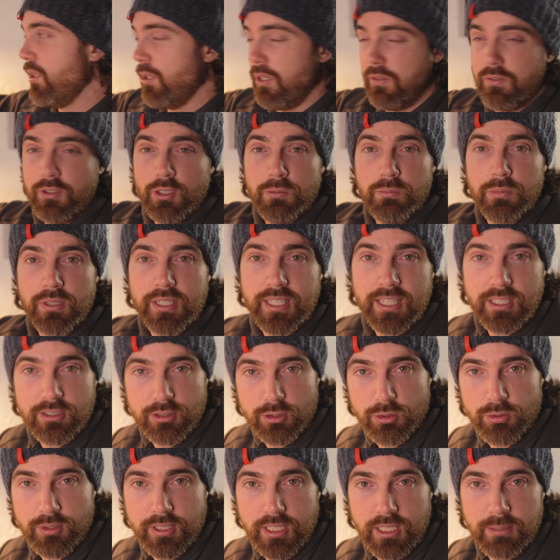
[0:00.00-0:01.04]
however you
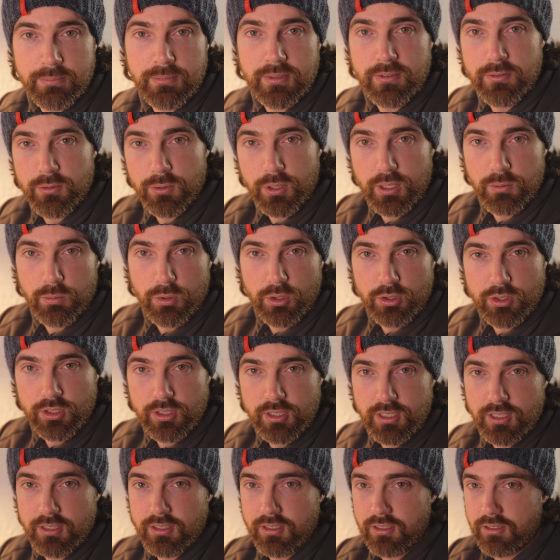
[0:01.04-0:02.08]
pronounce your name, if you are watching
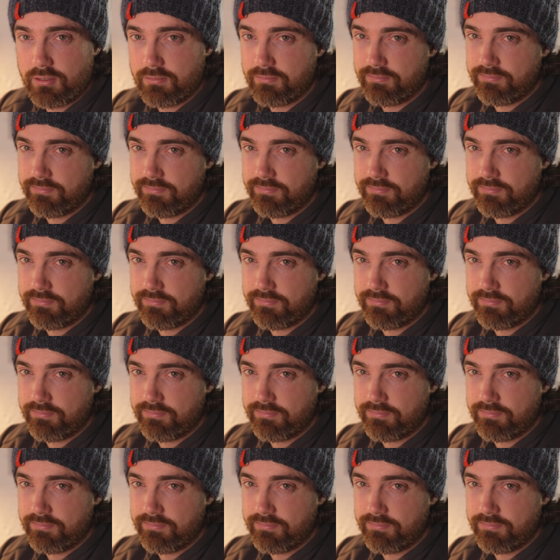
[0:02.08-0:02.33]
this,